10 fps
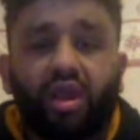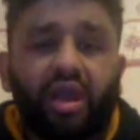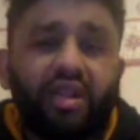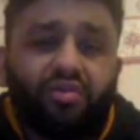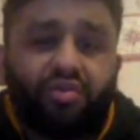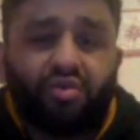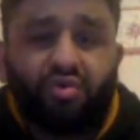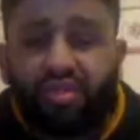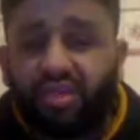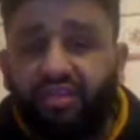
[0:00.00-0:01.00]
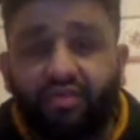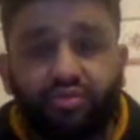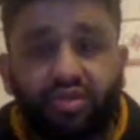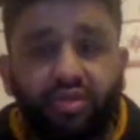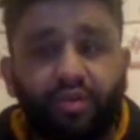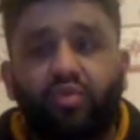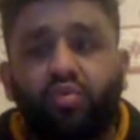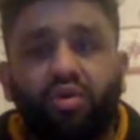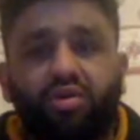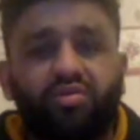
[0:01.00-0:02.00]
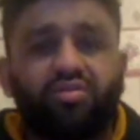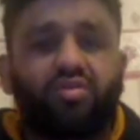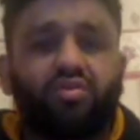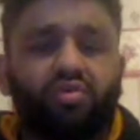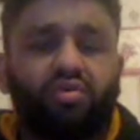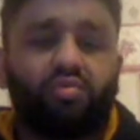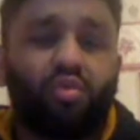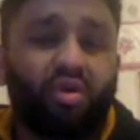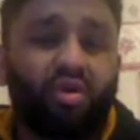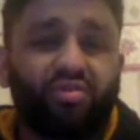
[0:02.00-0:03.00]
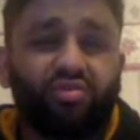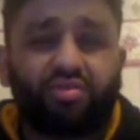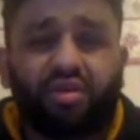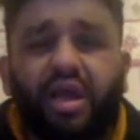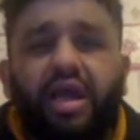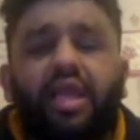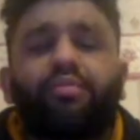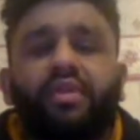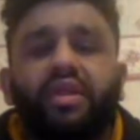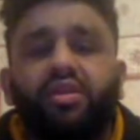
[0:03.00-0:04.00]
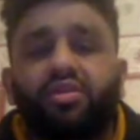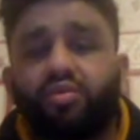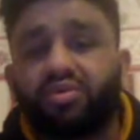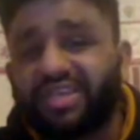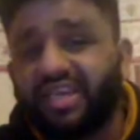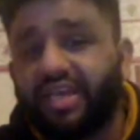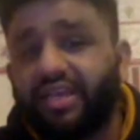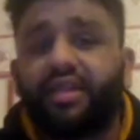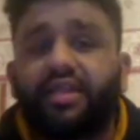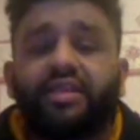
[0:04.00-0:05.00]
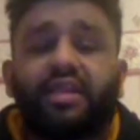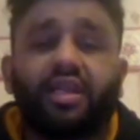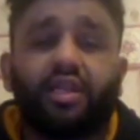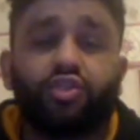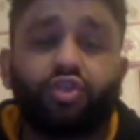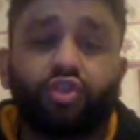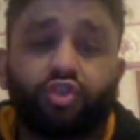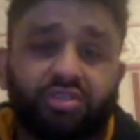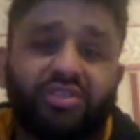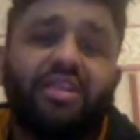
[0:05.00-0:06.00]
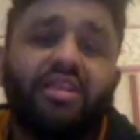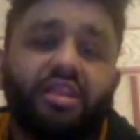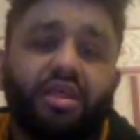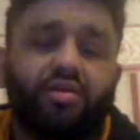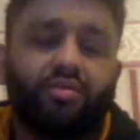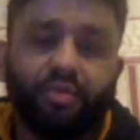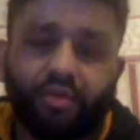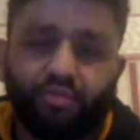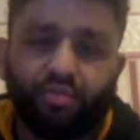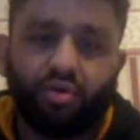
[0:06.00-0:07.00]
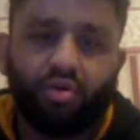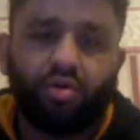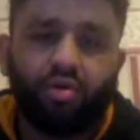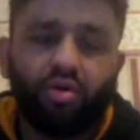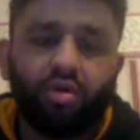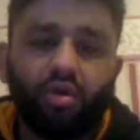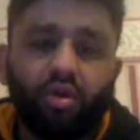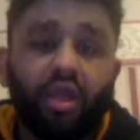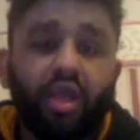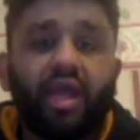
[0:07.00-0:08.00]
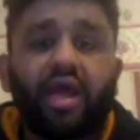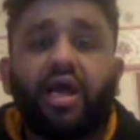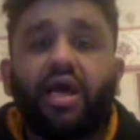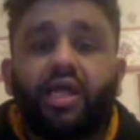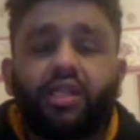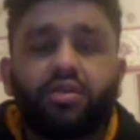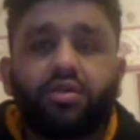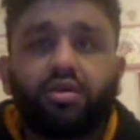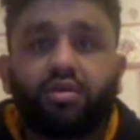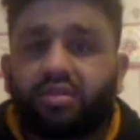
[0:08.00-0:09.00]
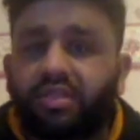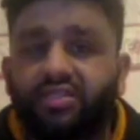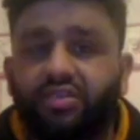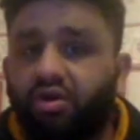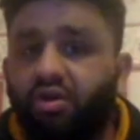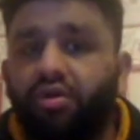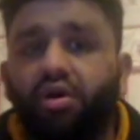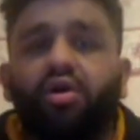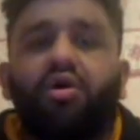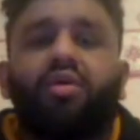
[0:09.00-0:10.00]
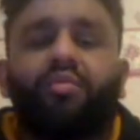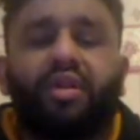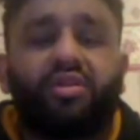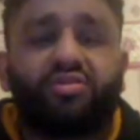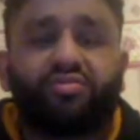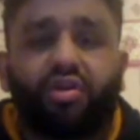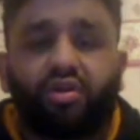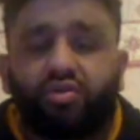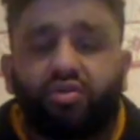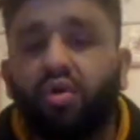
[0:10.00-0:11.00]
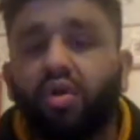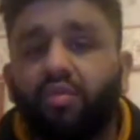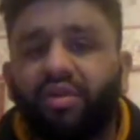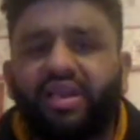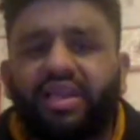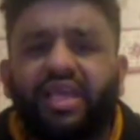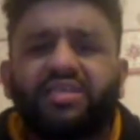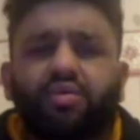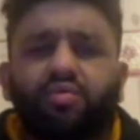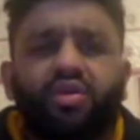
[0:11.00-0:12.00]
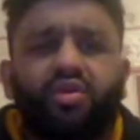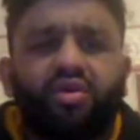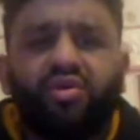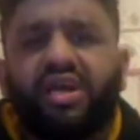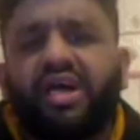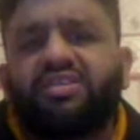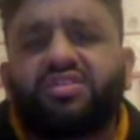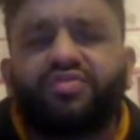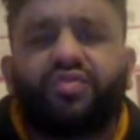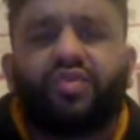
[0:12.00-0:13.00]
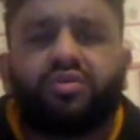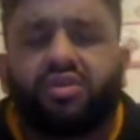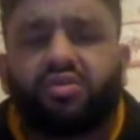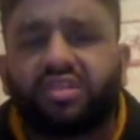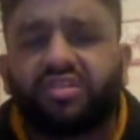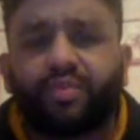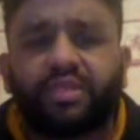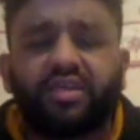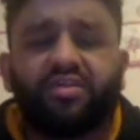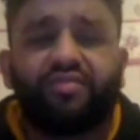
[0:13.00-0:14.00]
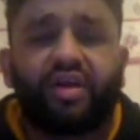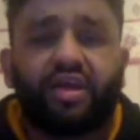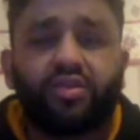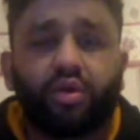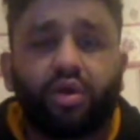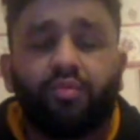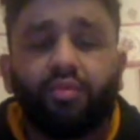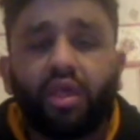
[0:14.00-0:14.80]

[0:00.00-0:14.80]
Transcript: I do think if I was going to pick one or the other, I am leaning towards Katie Taylor just a little bit more. And that's not a knock on Amanda Serrano at all. But I guess I want to know you guys' views on this particular fight as well.